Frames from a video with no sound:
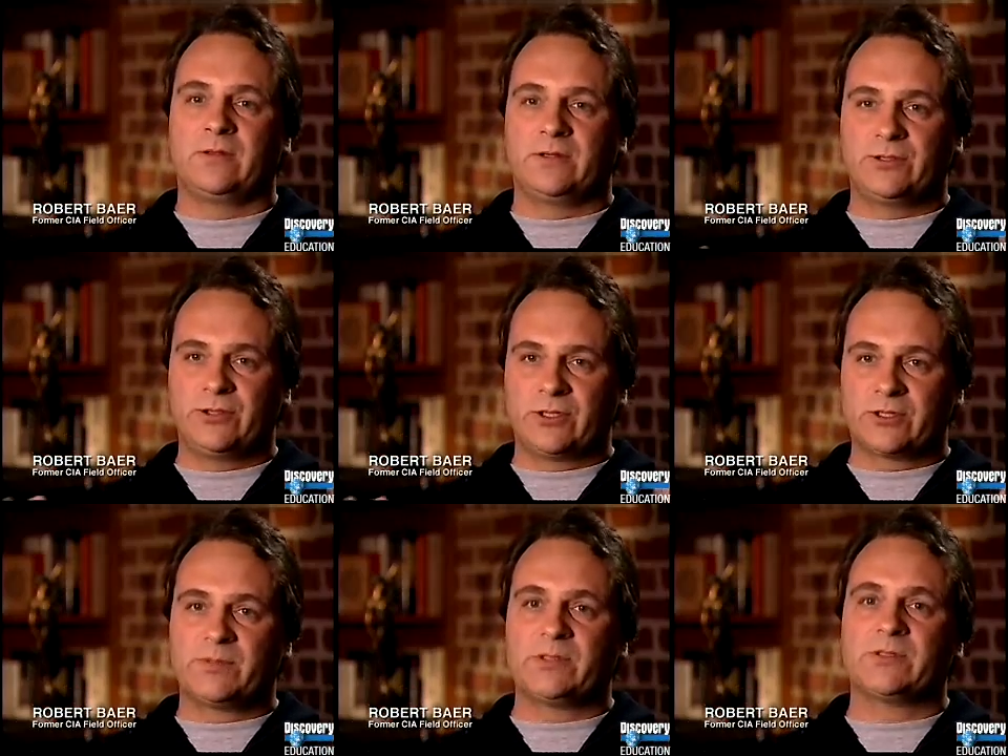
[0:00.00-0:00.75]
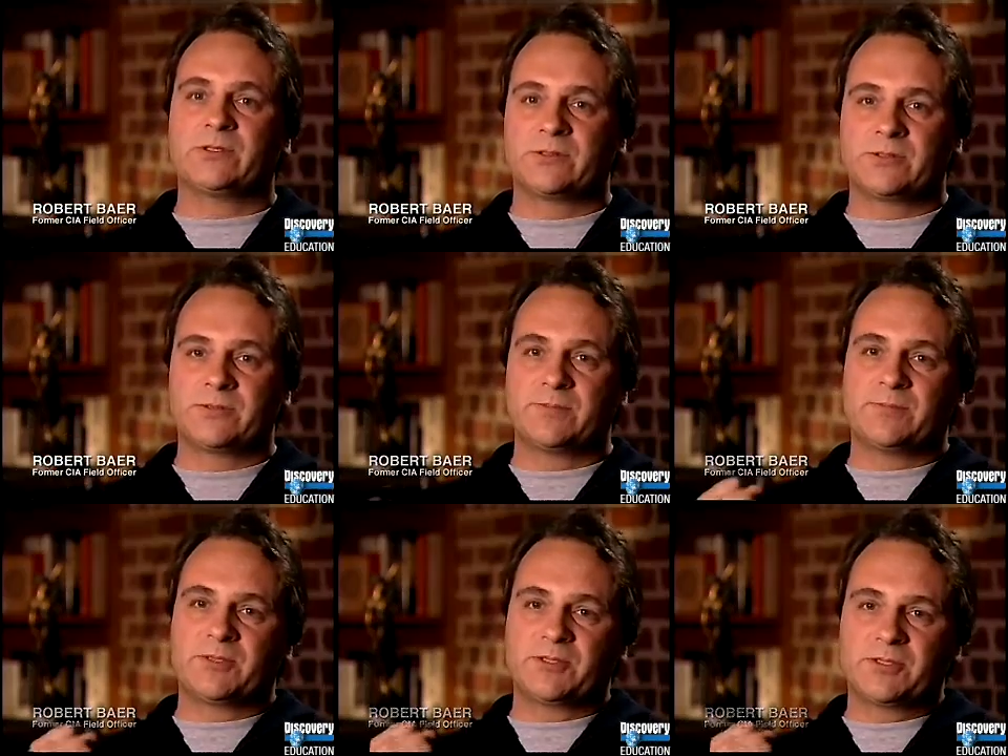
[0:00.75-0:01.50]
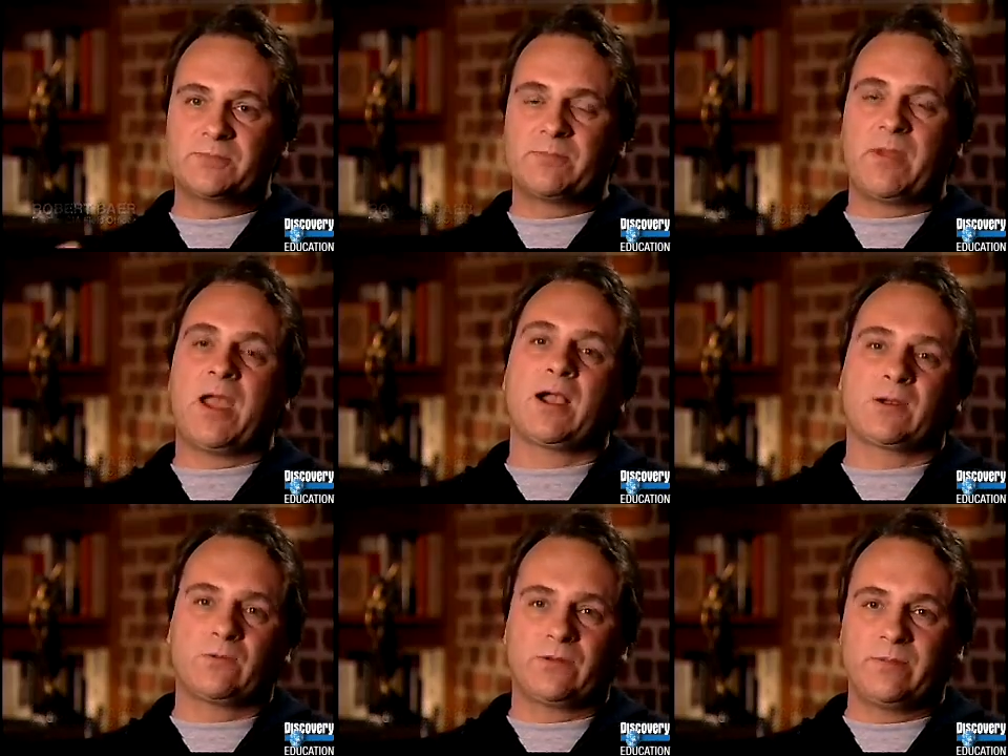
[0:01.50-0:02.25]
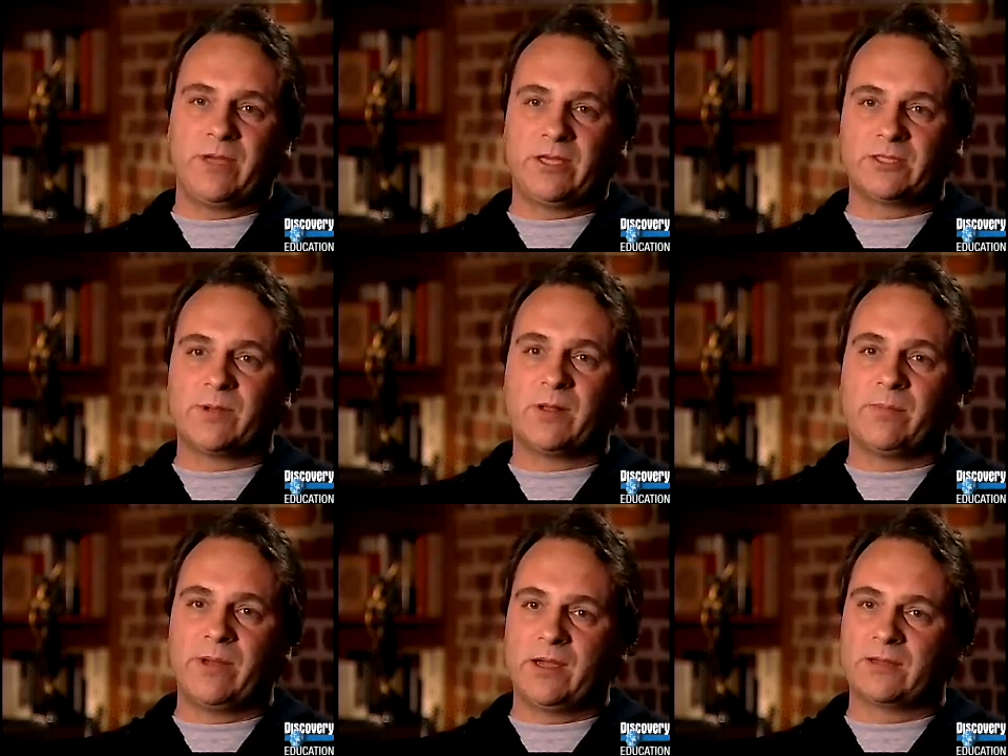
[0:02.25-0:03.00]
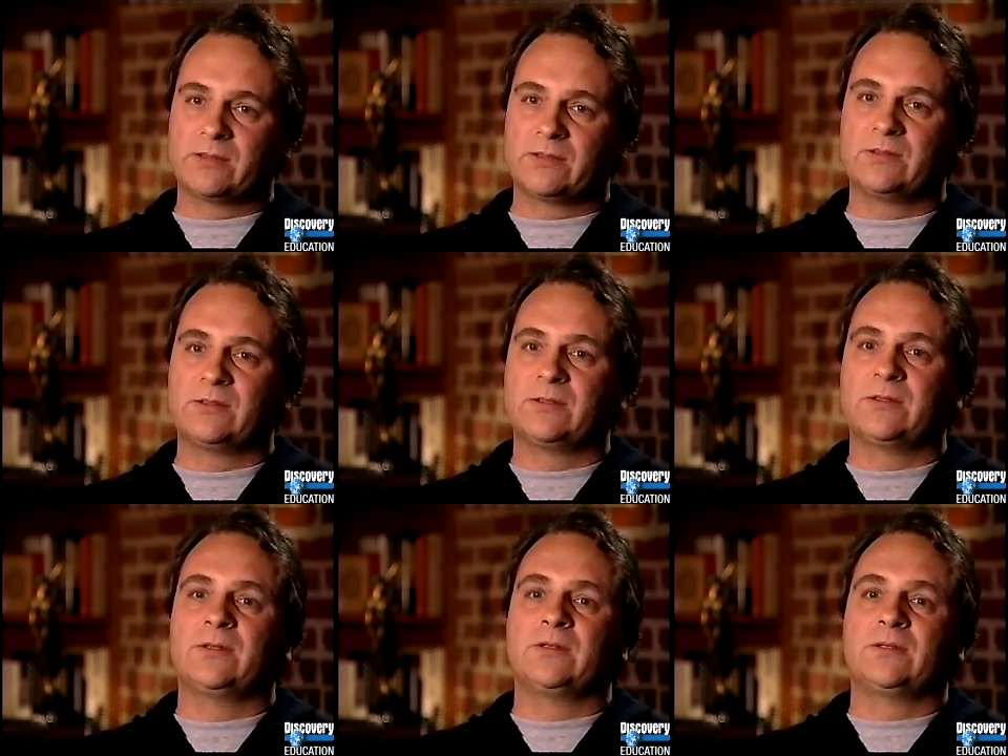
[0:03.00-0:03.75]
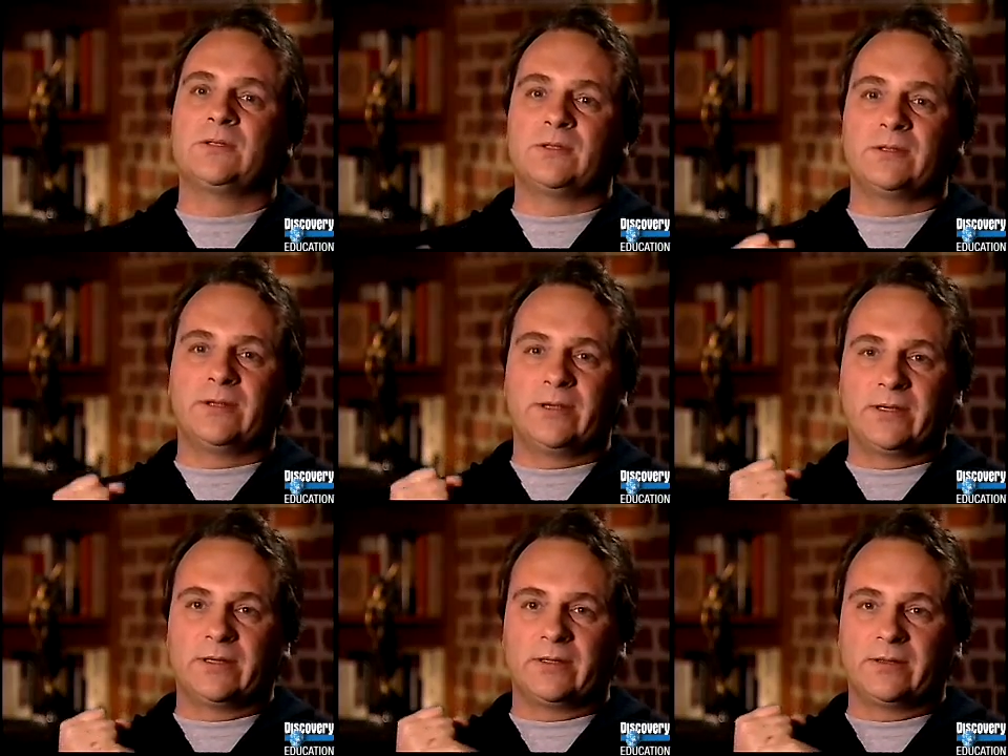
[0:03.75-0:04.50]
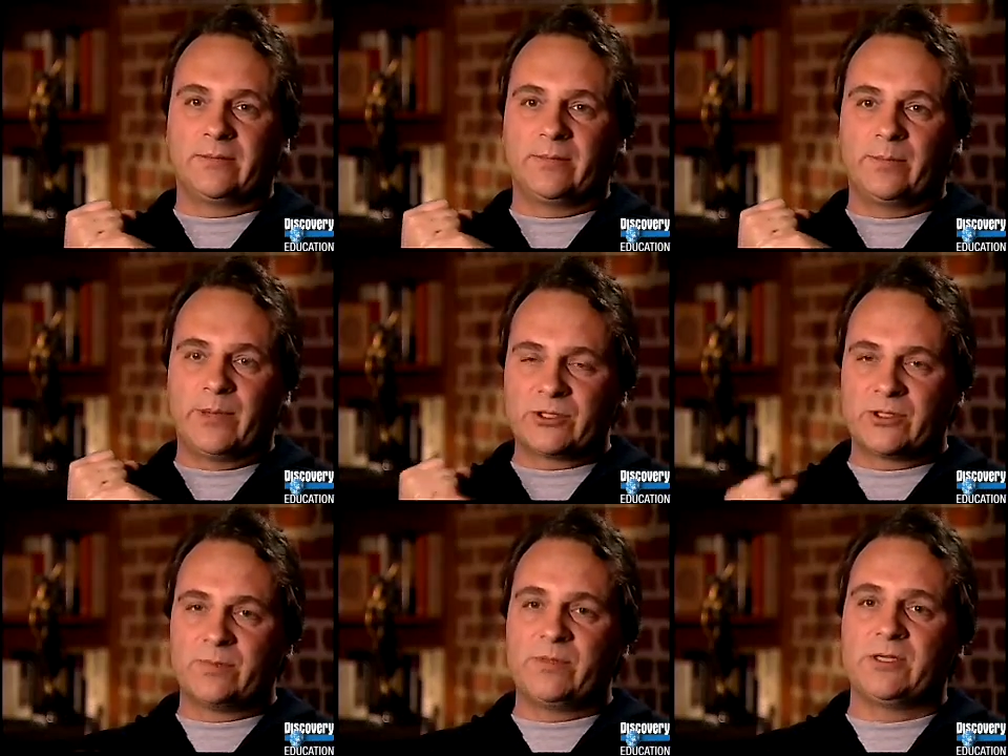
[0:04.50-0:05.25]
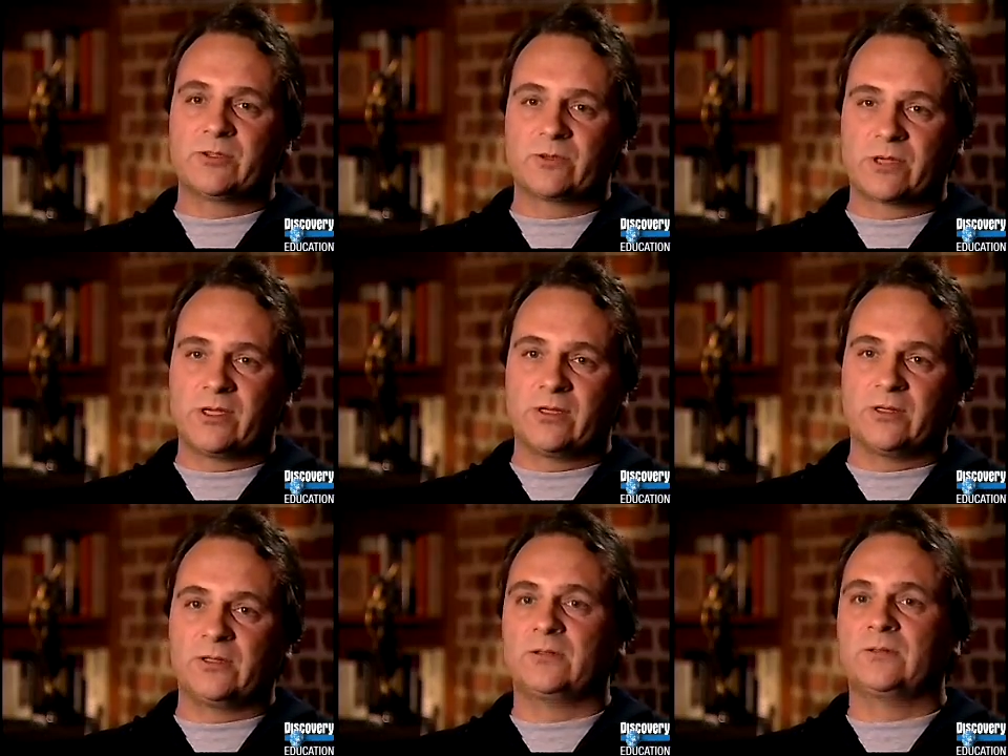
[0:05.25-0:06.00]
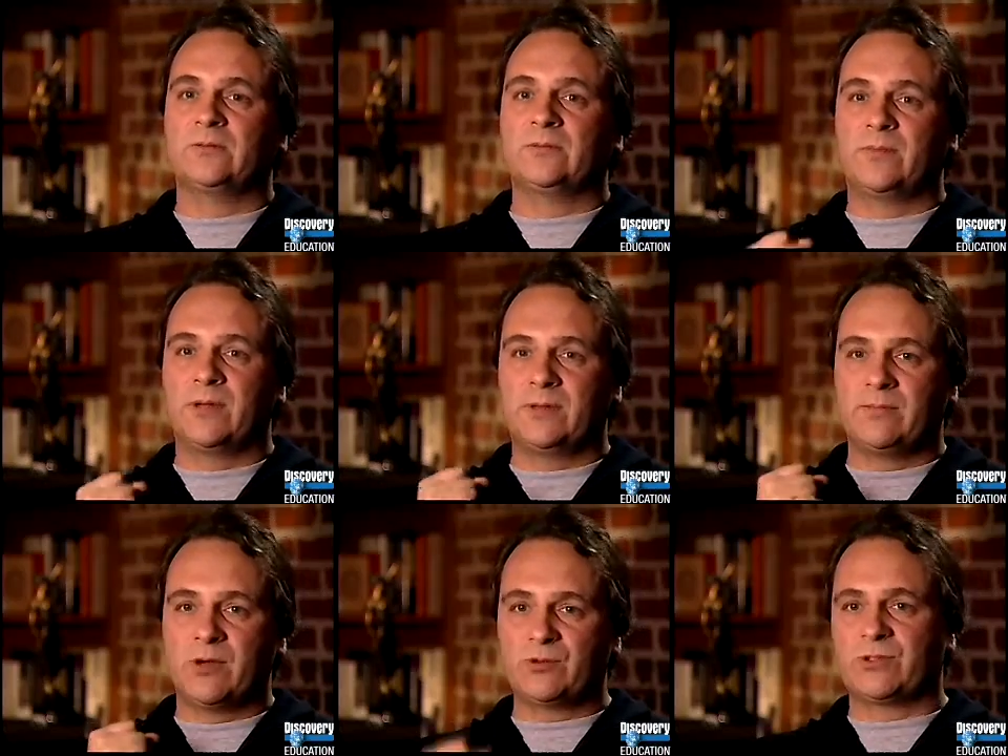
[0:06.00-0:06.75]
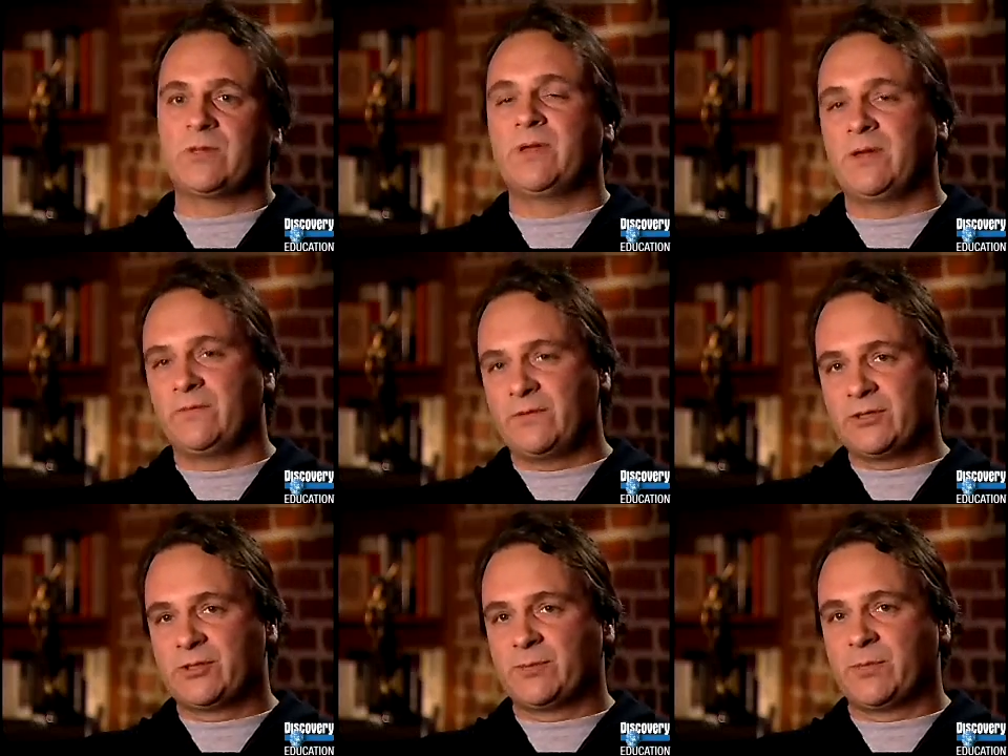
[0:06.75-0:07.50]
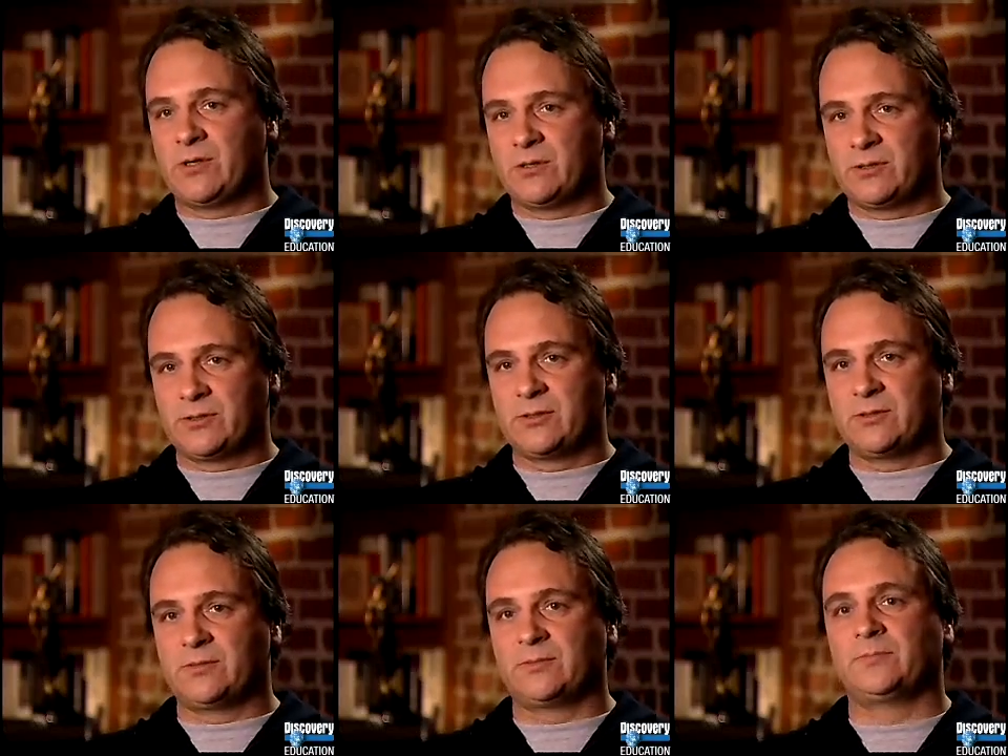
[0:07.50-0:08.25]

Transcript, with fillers: It's just been s smacked with a baseball bat, and a bunch of the bees were killed, but most of them have dispersed.